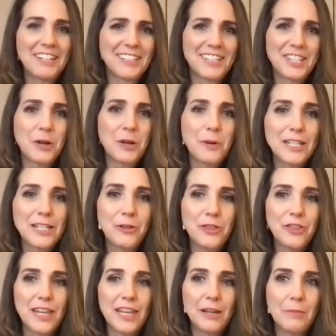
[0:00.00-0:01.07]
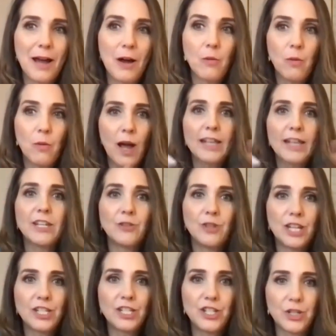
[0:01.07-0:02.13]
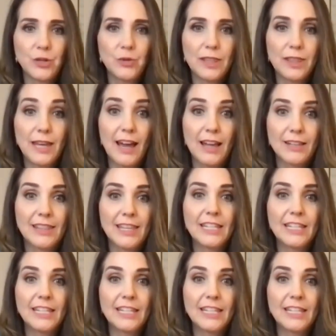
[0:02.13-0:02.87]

so when you think about what you can do with that,